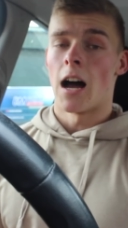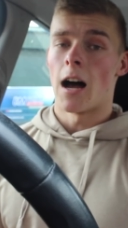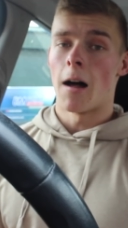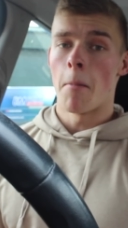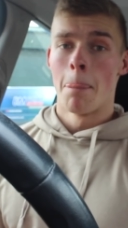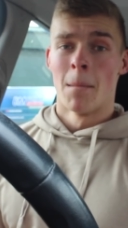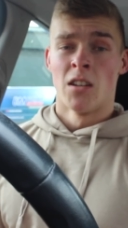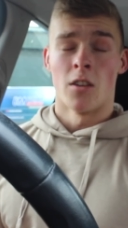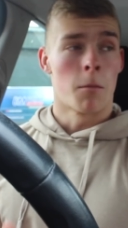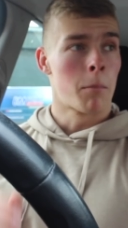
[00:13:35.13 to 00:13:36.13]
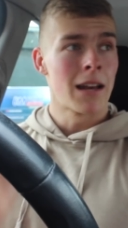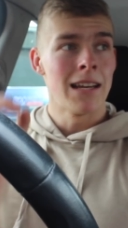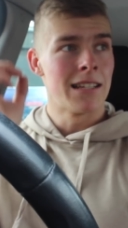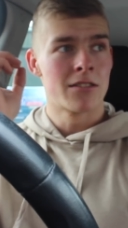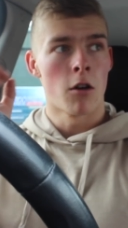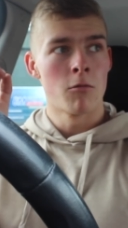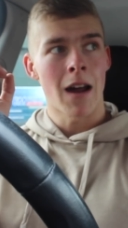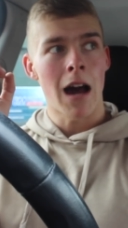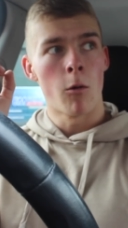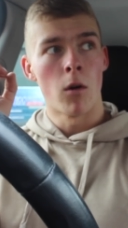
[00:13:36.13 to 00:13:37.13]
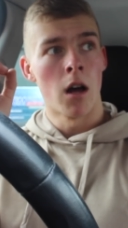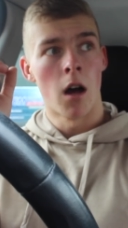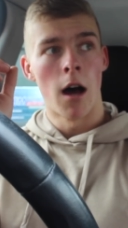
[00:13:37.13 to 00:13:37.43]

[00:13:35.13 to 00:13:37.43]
Um, you're completely zoned out.